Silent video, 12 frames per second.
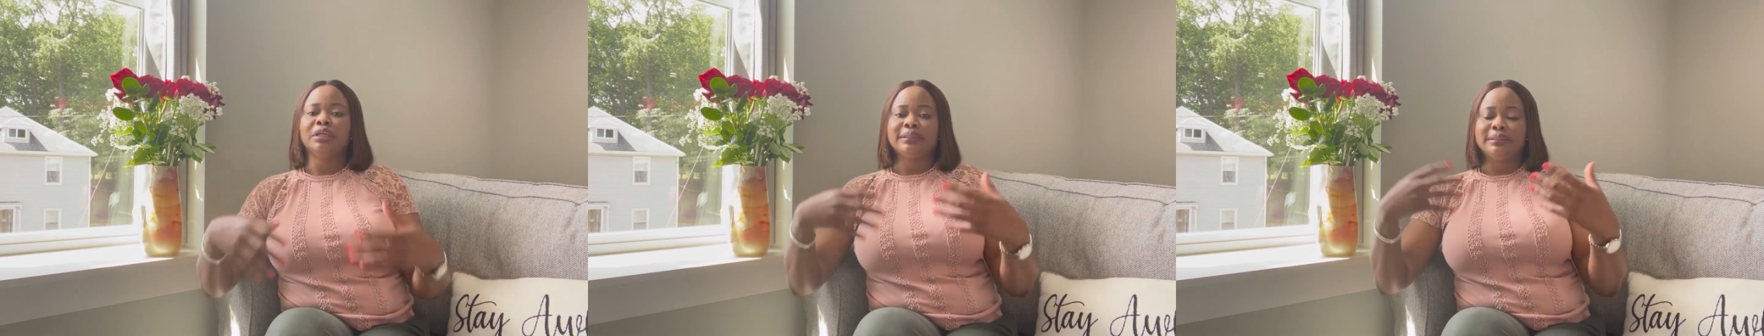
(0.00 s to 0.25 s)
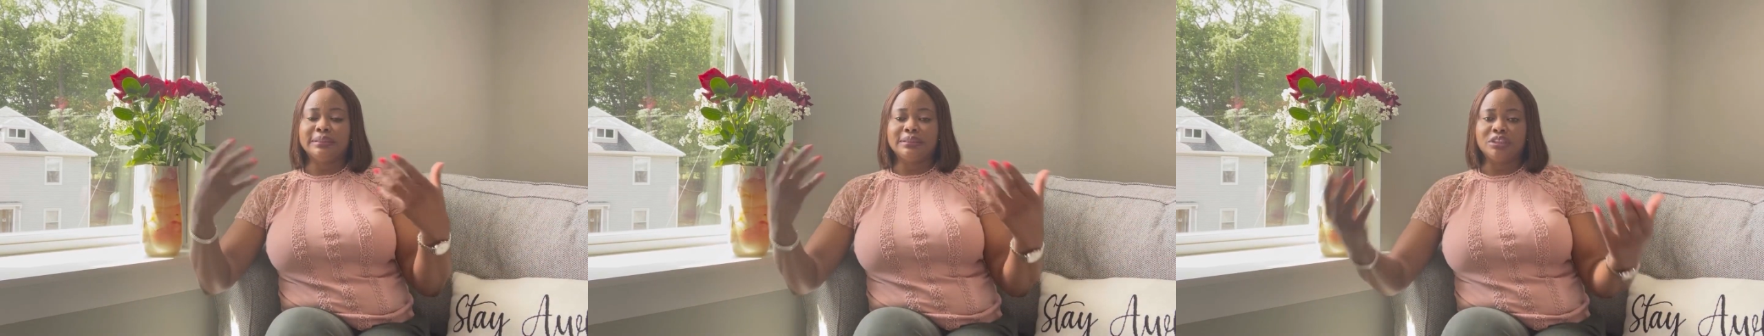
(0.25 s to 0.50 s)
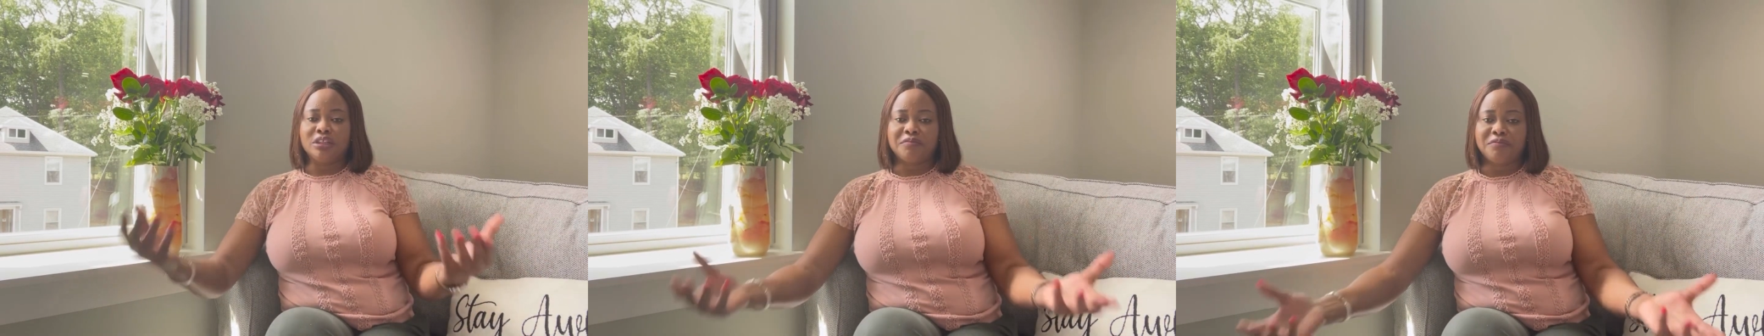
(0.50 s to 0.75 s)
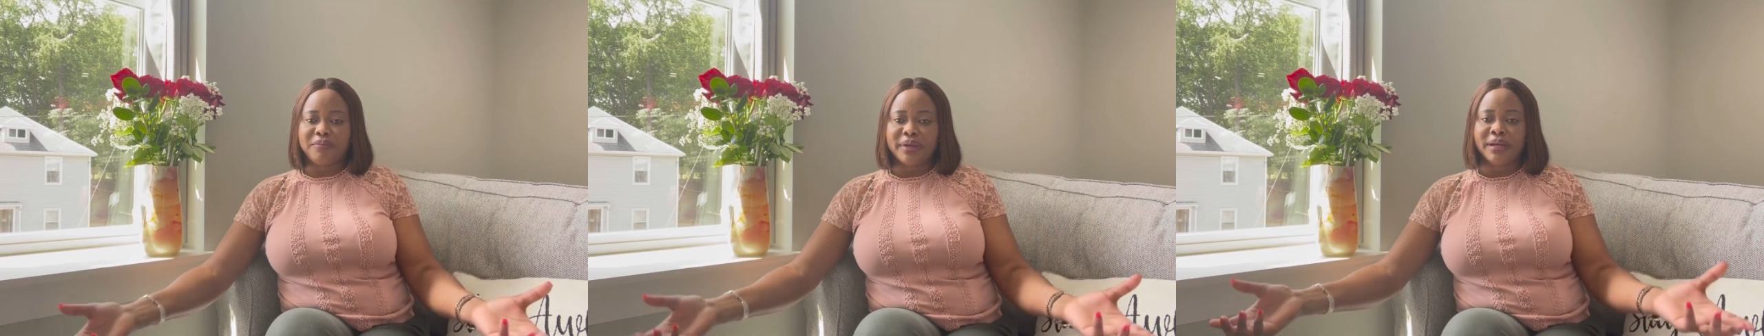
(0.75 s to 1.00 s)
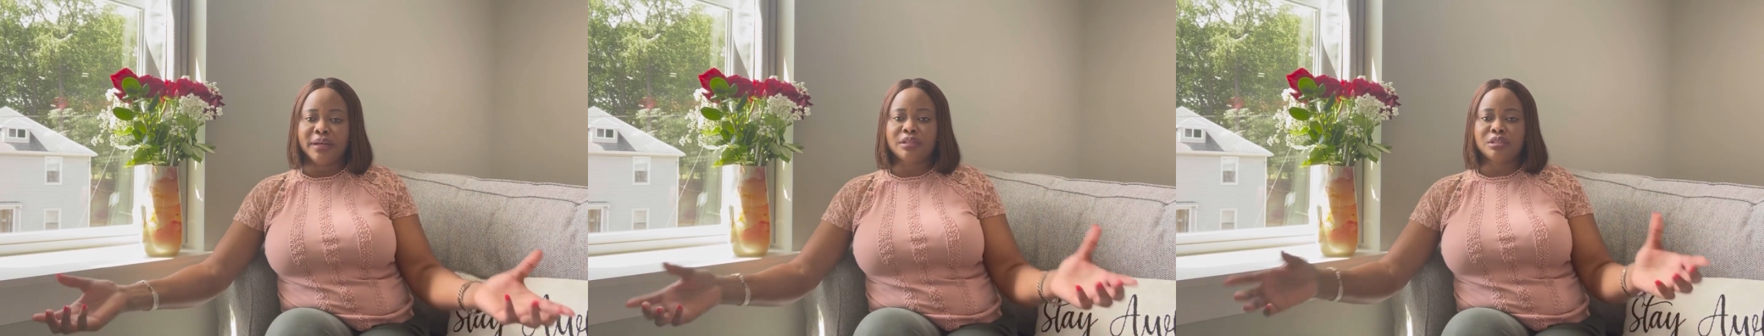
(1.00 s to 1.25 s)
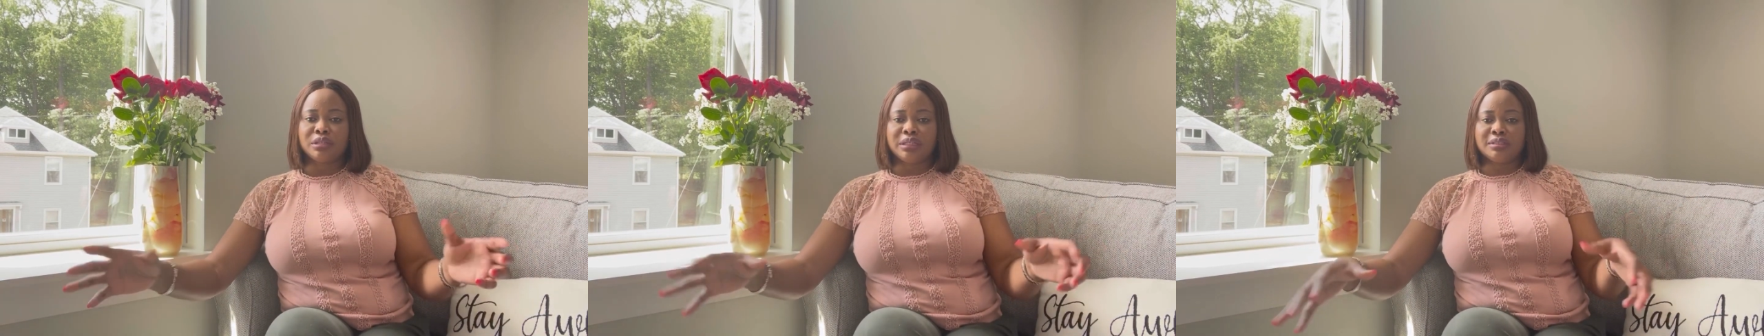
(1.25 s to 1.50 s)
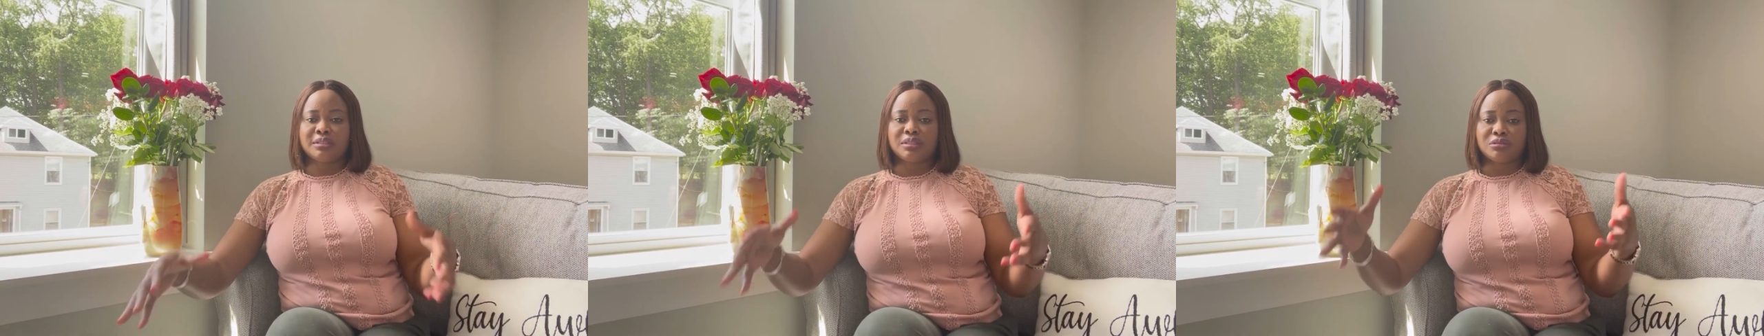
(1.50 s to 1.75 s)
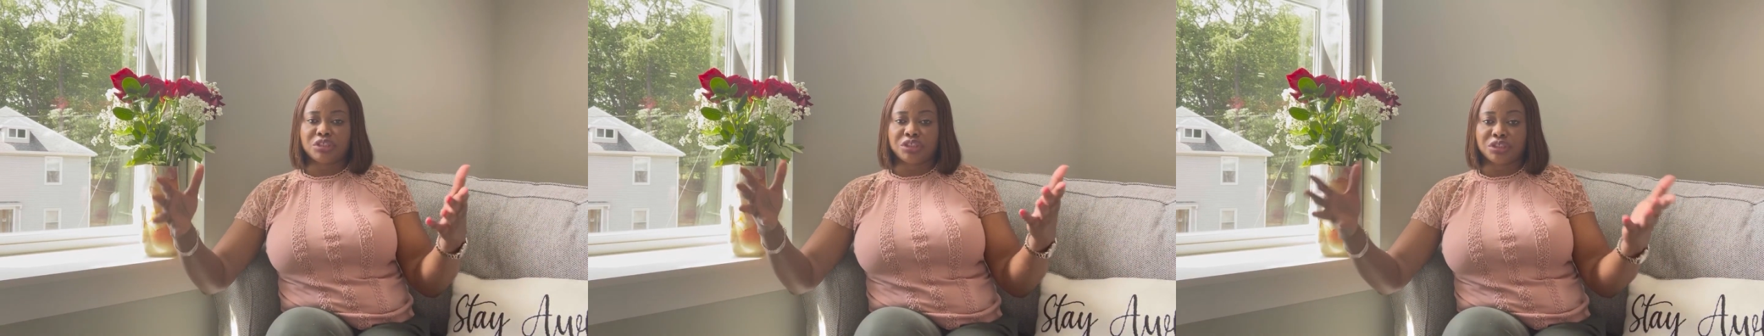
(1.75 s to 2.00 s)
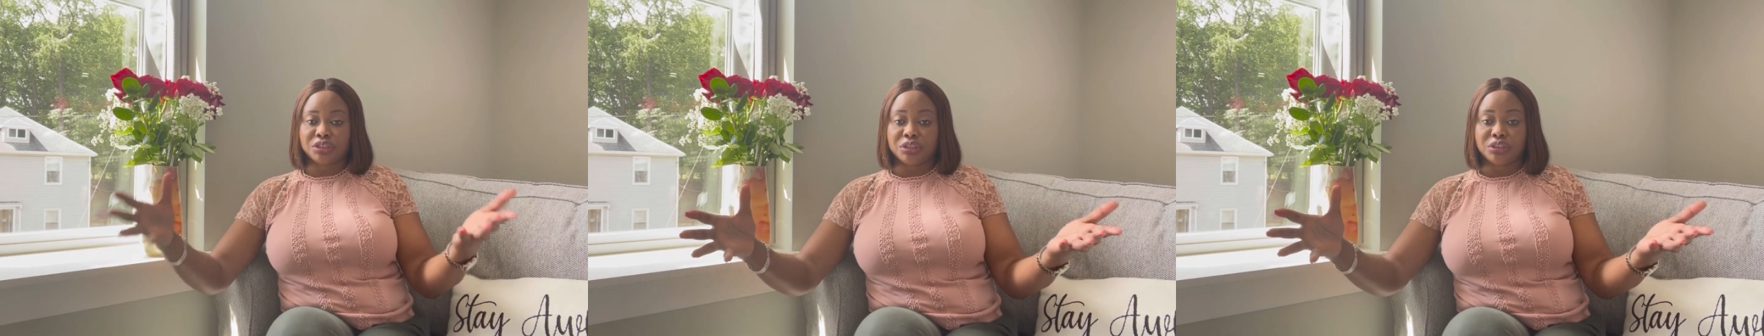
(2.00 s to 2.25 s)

did your friends or that situation,